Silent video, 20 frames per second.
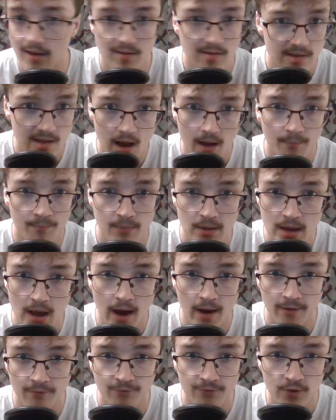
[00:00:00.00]
It's not
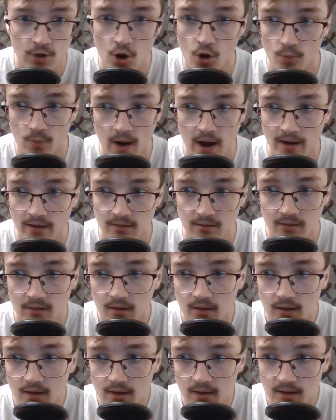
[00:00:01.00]
Mian Fiora
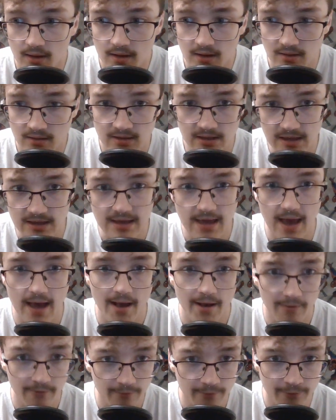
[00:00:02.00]

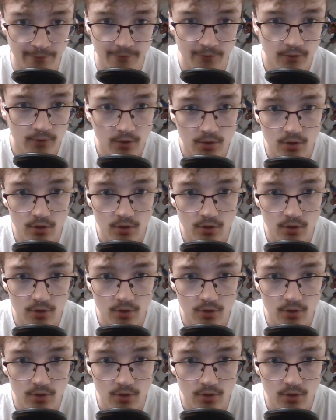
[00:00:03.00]
Tigev,